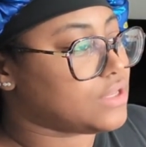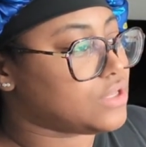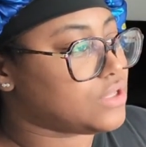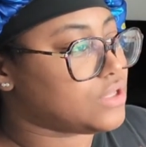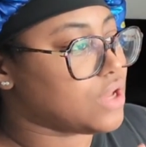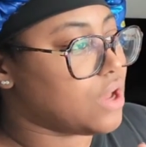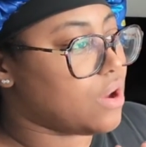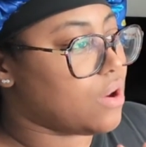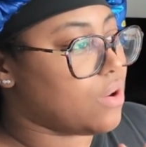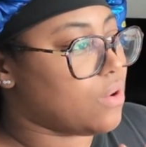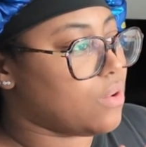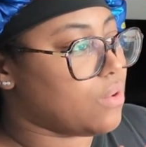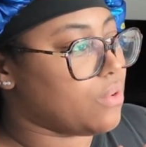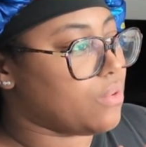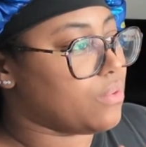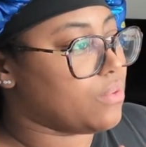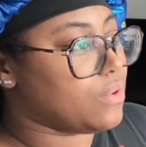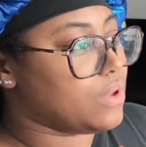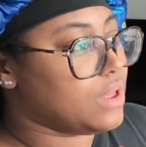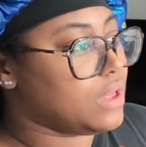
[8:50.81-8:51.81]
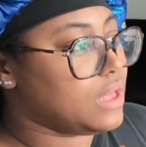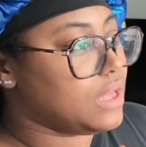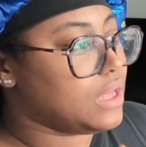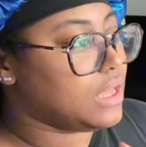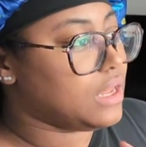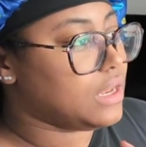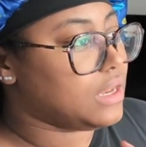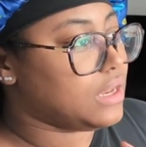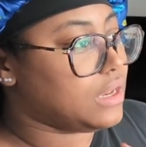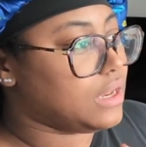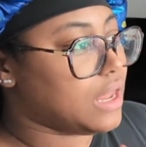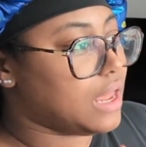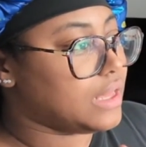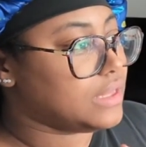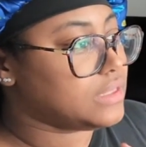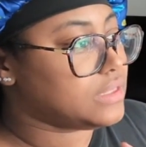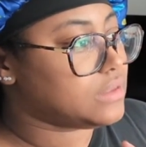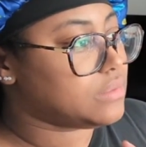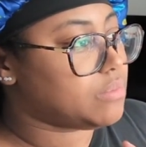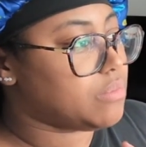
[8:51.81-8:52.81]
So
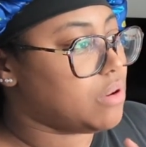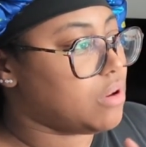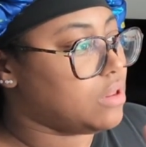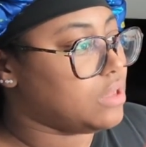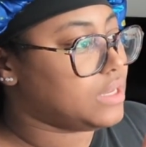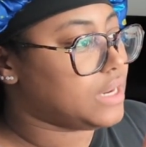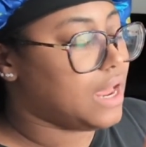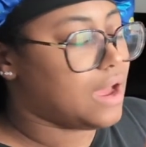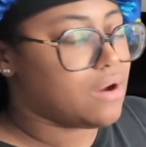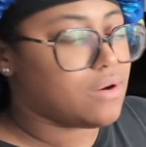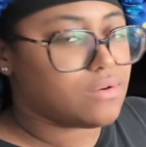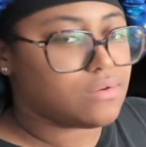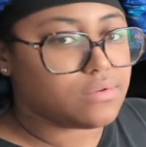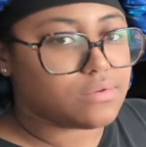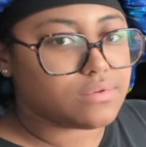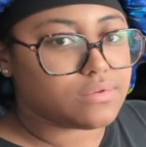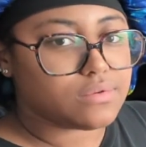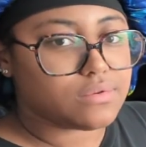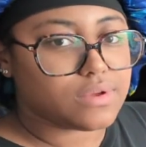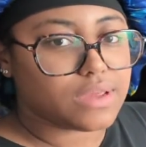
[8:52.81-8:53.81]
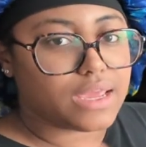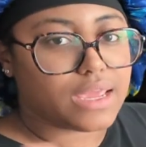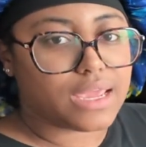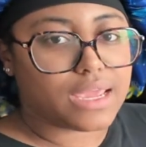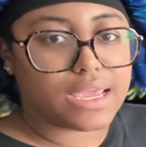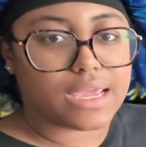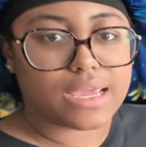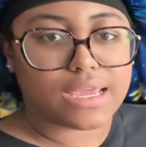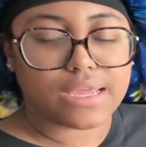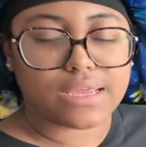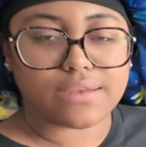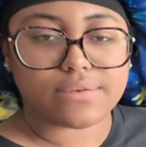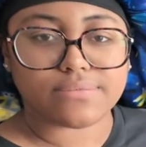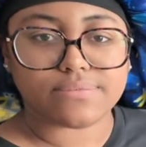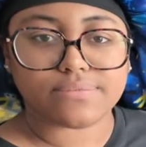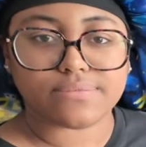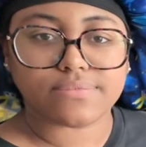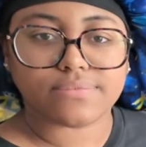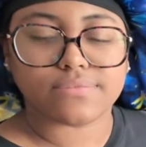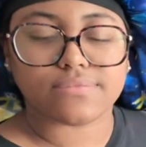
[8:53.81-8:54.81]
let's pull it out,
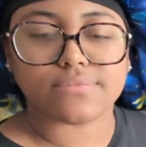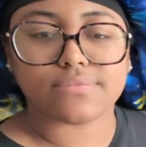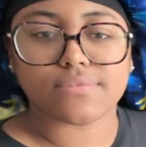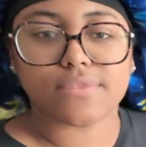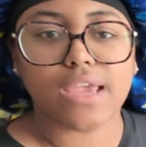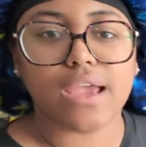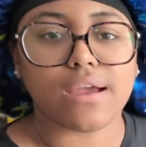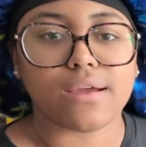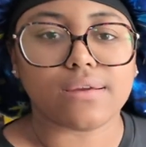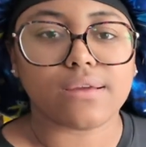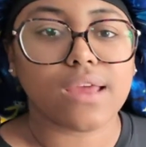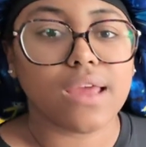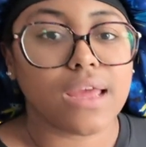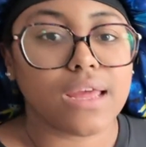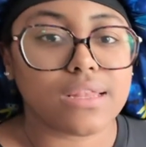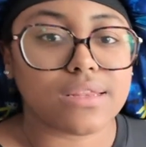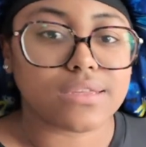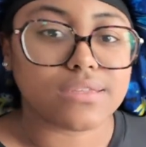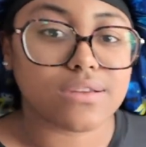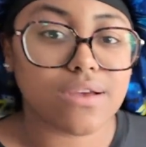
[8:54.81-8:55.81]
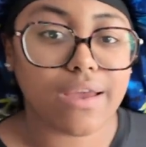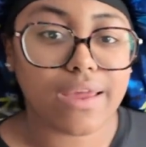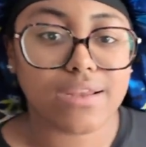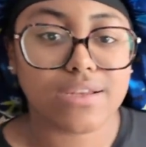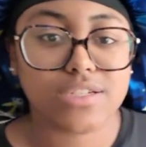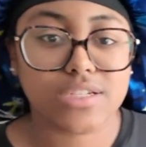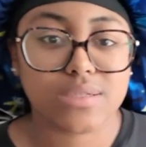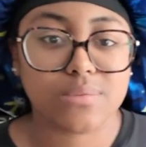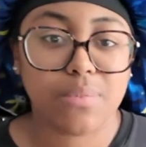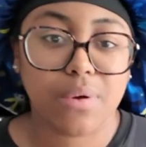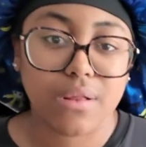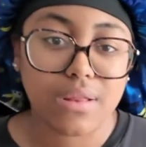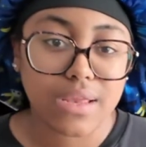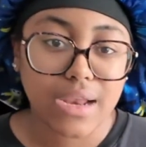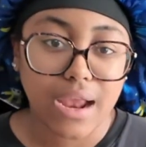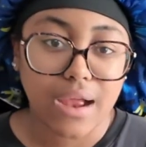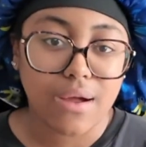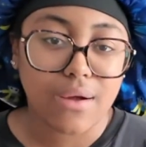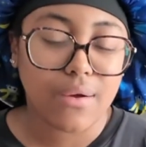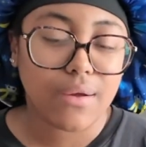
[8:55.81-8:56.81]
and yeah, let's go ahead and just pull
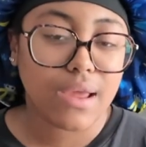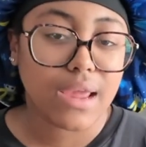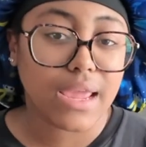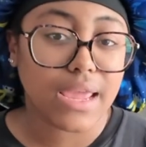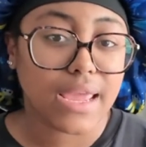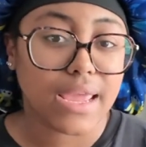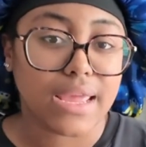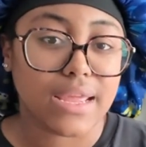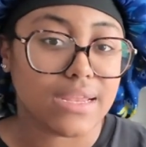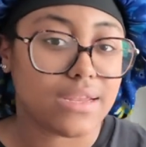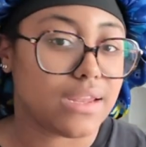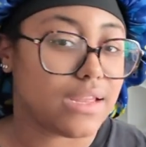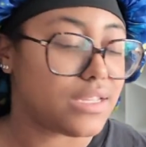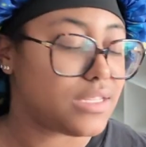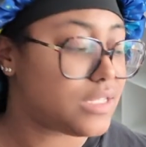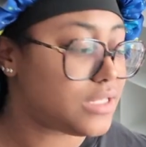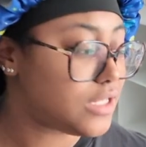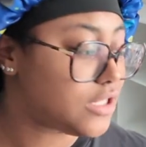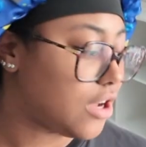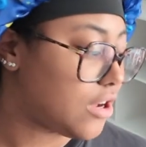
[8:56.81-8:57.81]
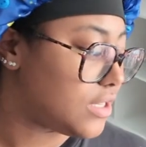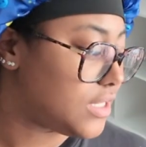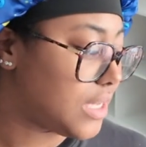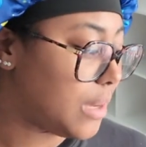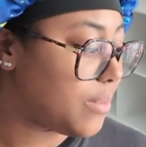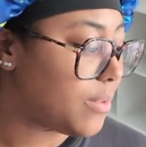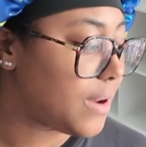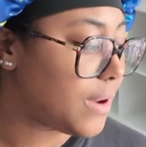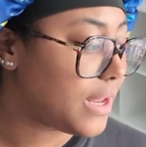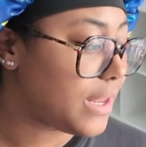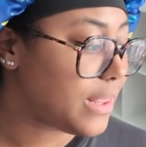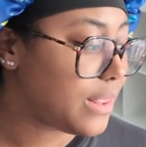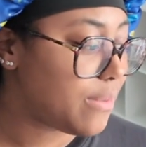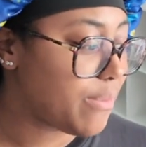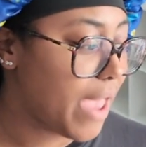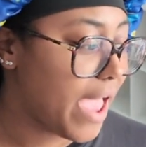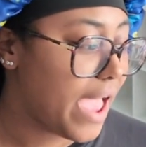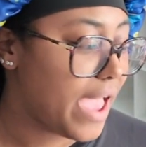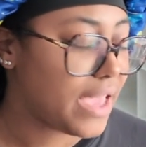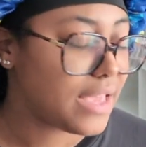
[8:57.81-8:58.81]
it out, and let's start separating the
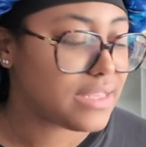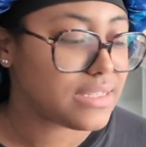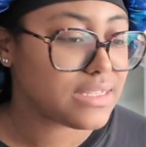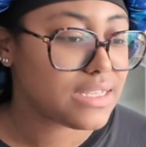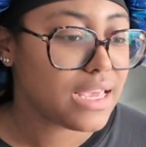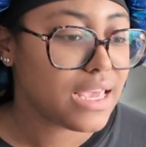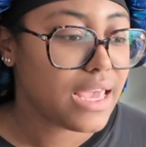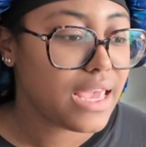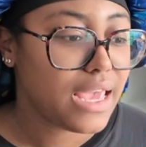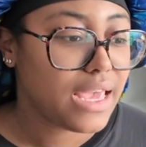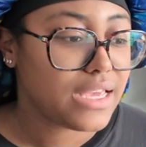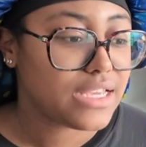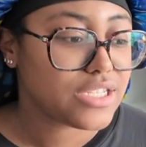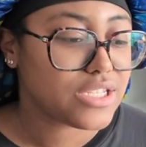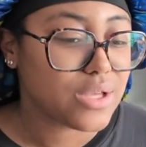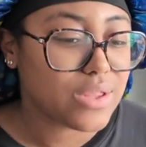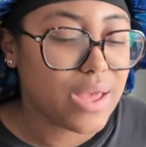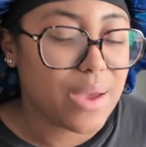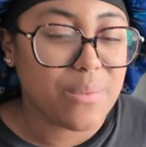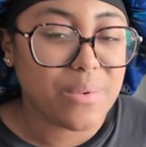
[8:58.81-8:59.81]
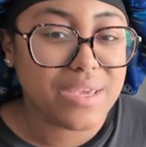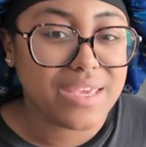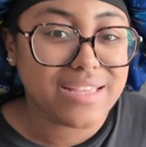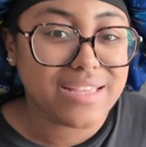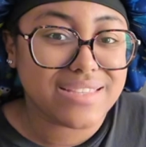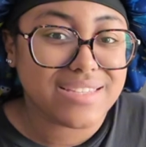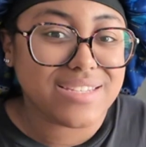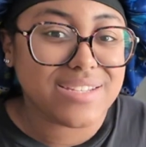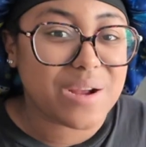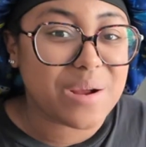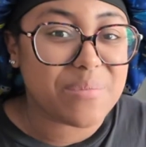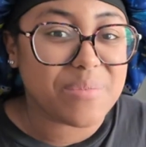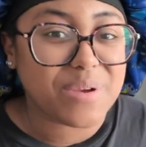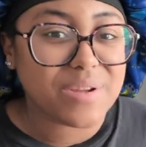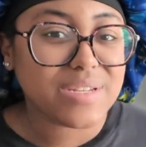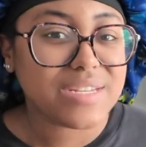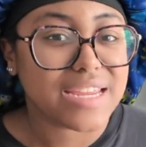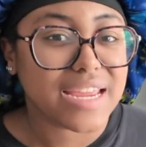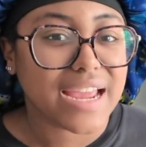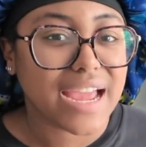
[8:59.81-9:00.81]
bags so that we start
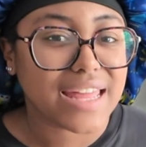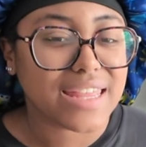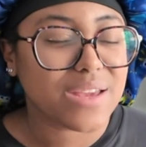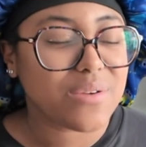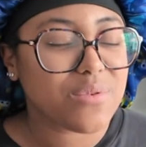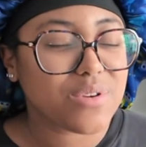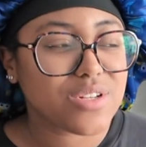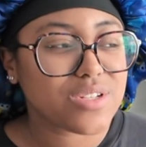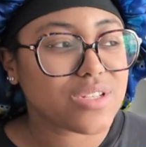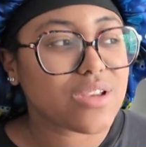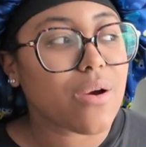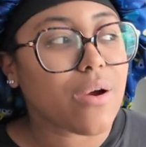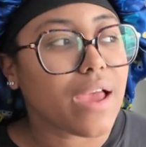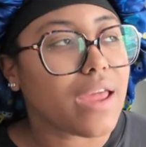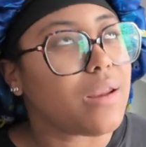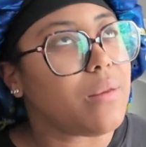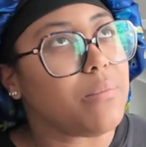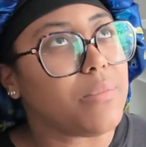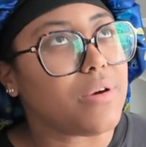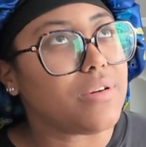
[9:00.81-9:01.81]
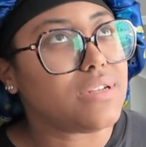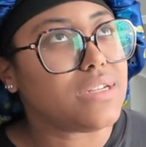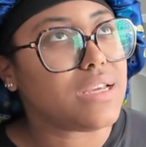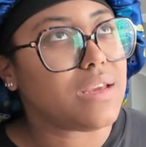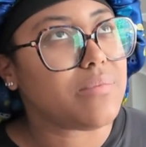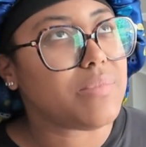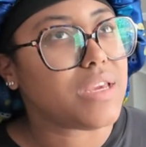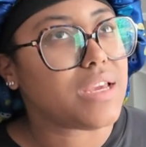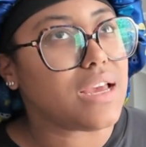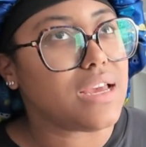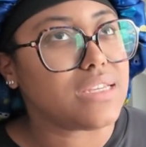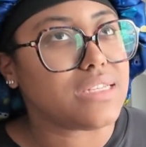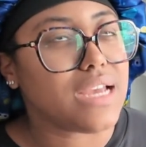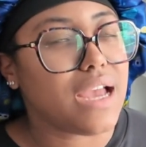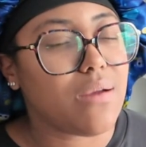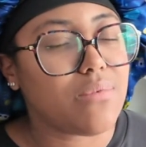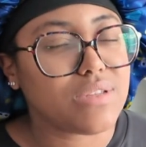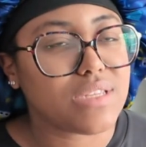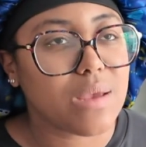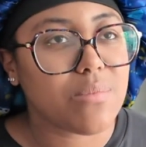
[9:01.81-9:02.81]
building. I think we'll just go ahead and build it because
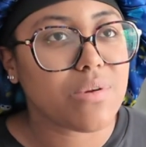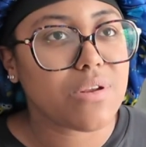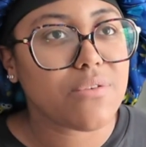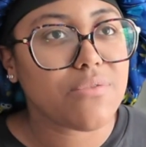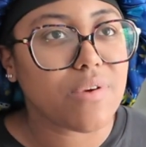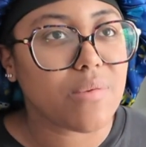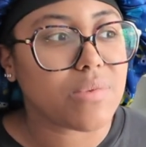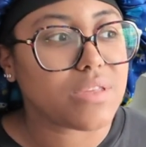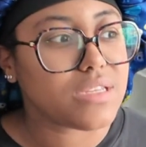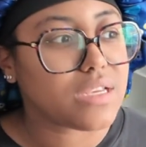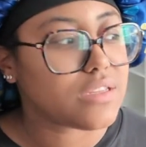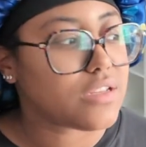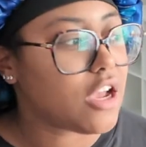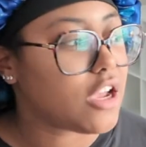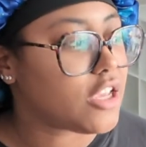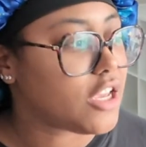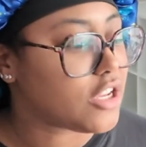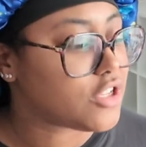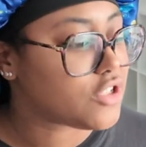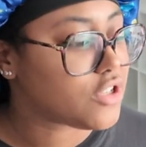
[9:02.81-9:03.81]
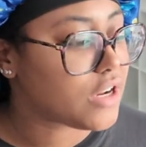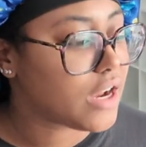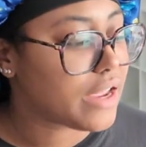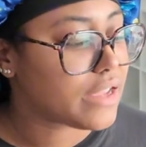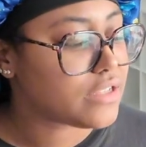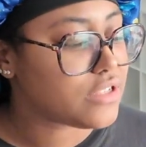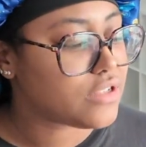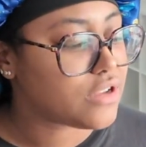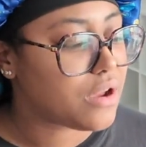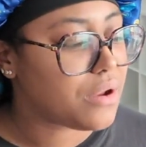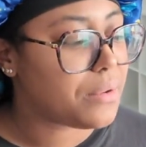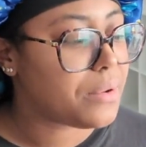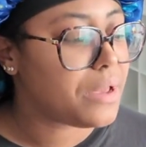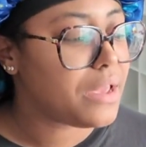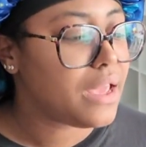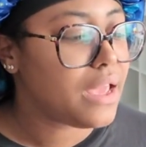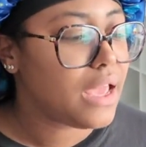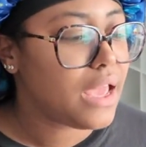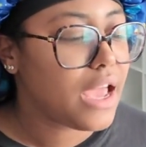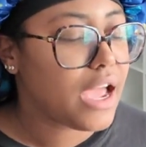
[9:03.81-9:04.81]
I was able to film a TikTok yesterday, so
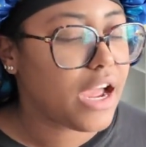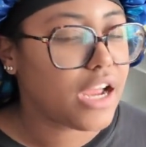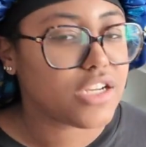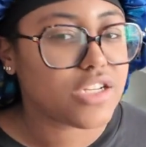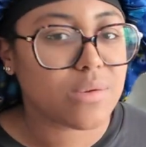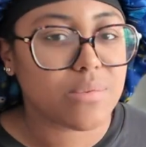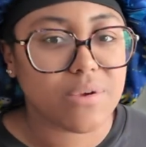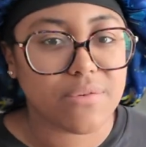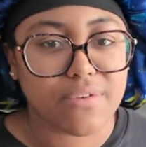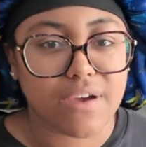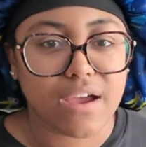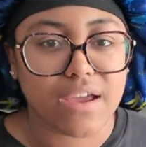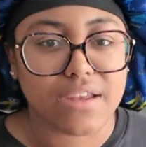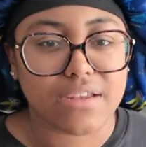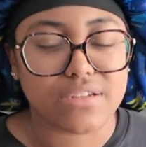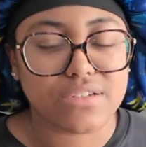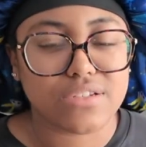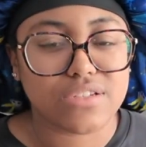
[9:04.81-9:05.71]
I should be fine.